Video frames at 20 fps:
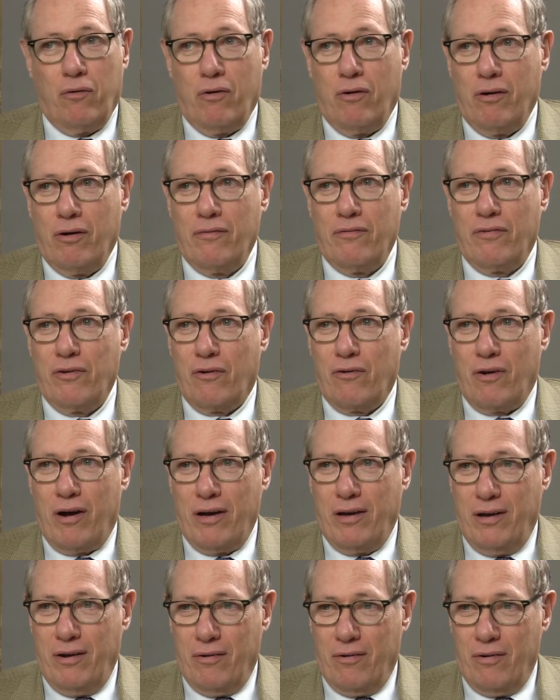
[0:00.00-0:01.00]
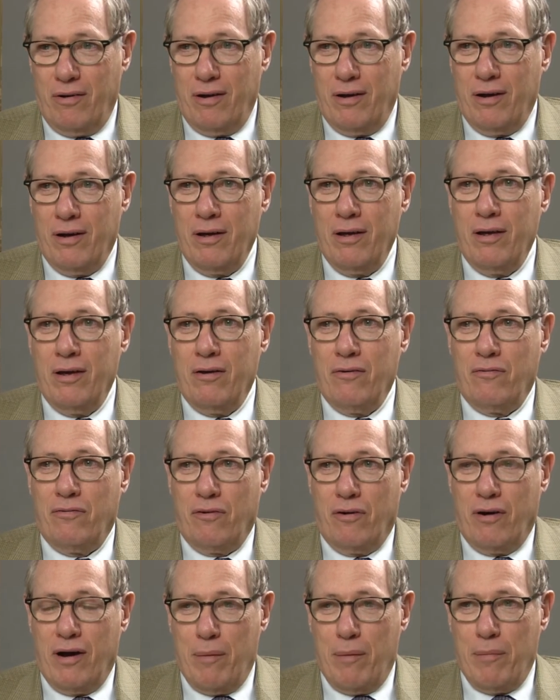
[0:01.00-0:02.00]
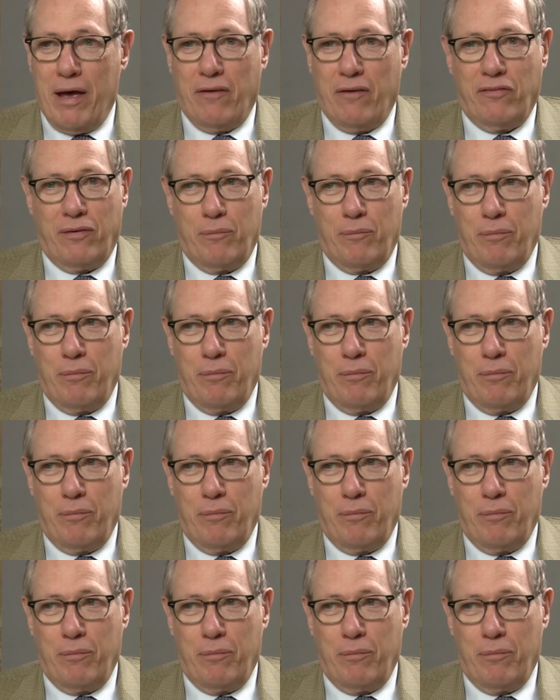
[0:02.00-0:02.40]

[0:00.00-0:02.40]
all of the criteria for MS.